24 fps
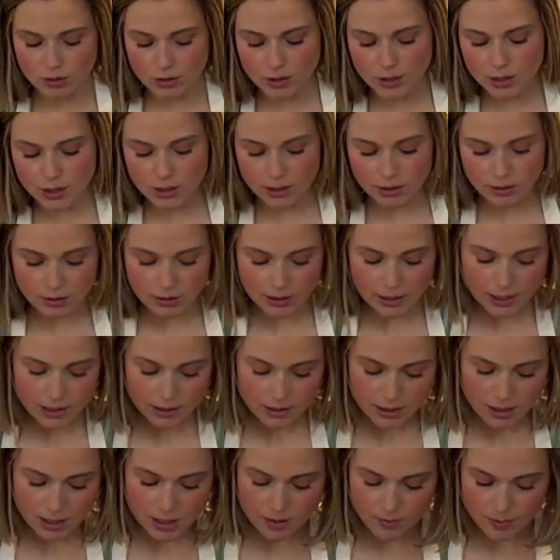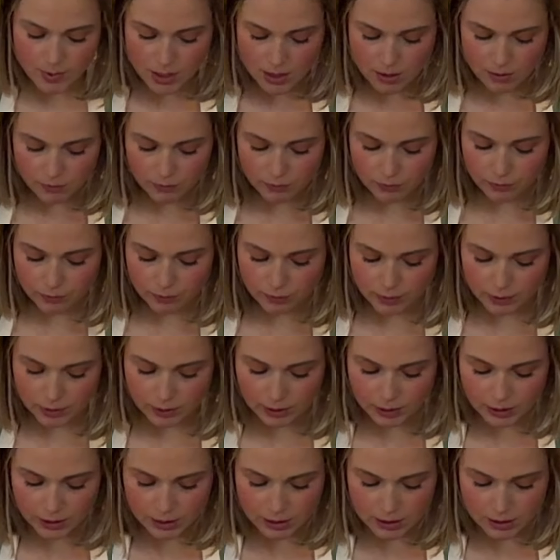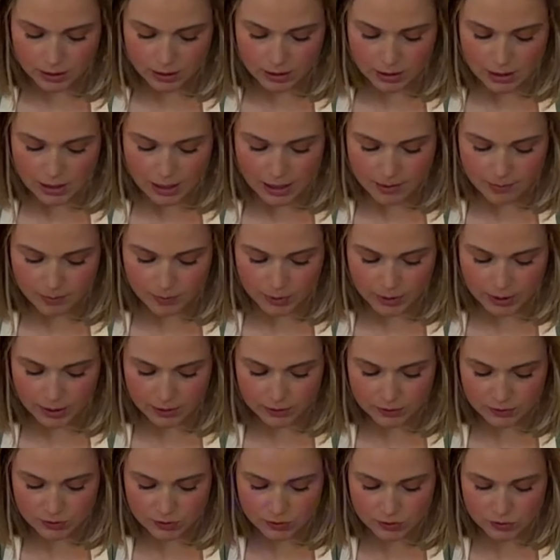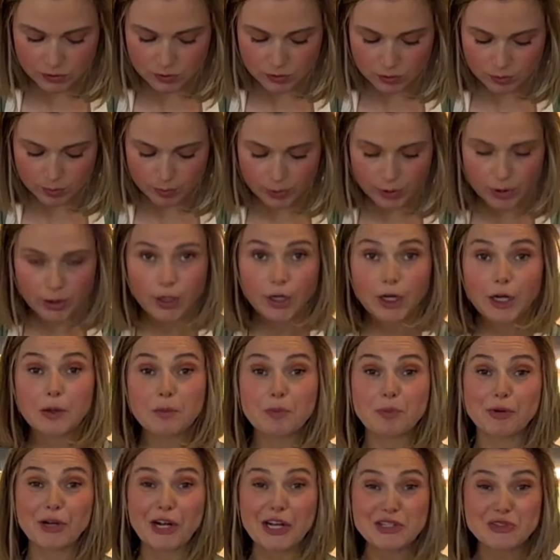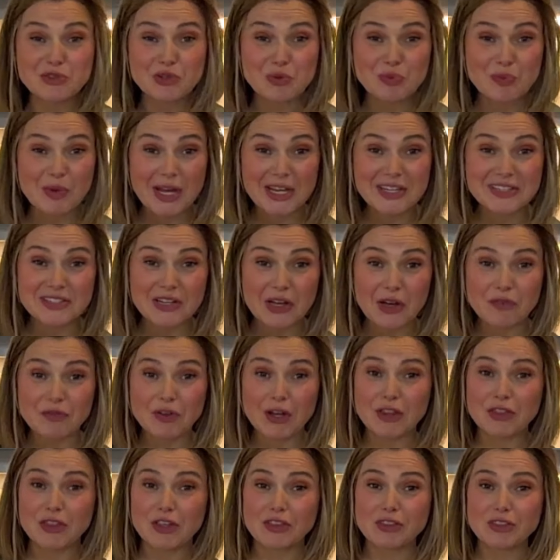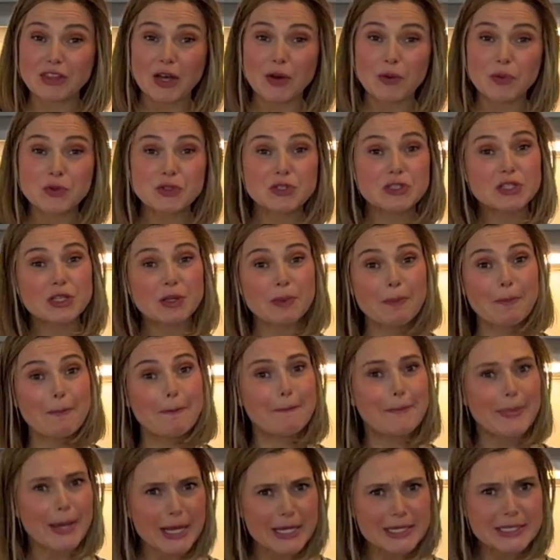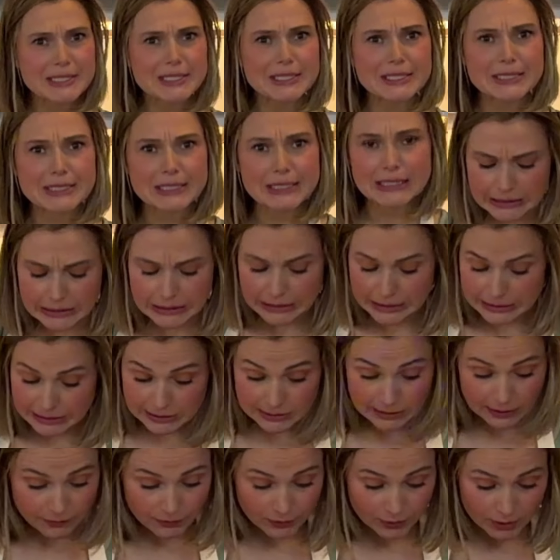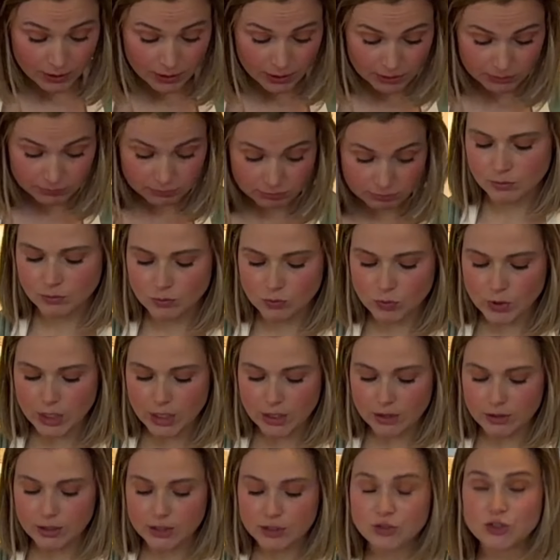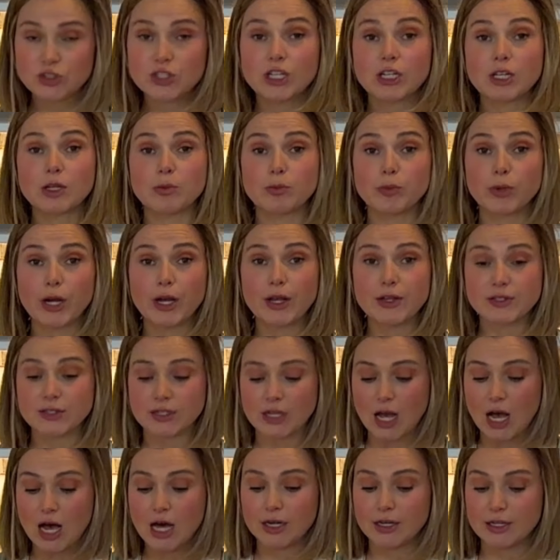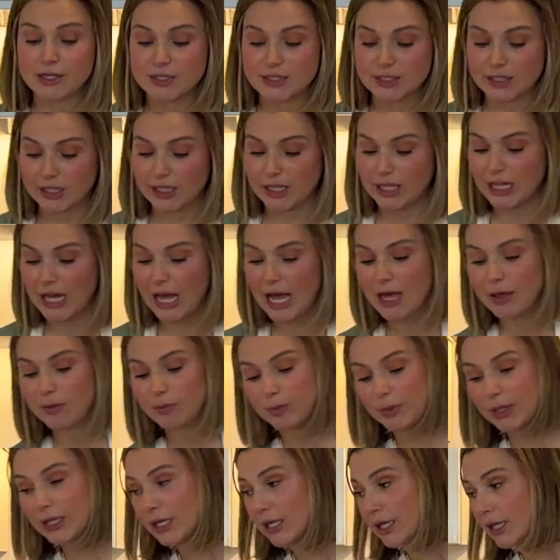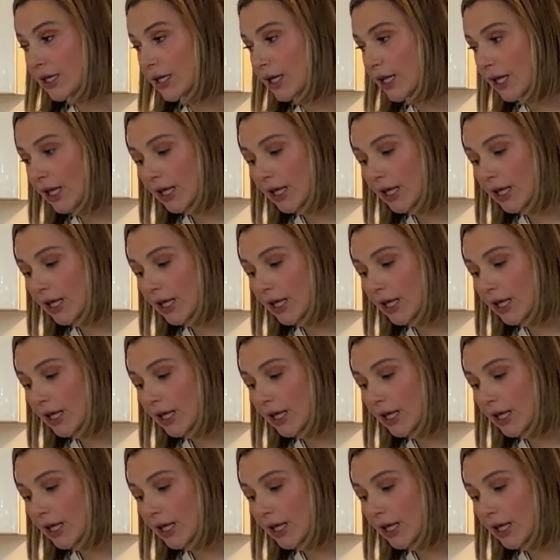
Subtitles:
right, that came out really good. I'm like super impressed with myself. I think that was the best this has ever gone. Wow, this chicken breast, honestly, I mean,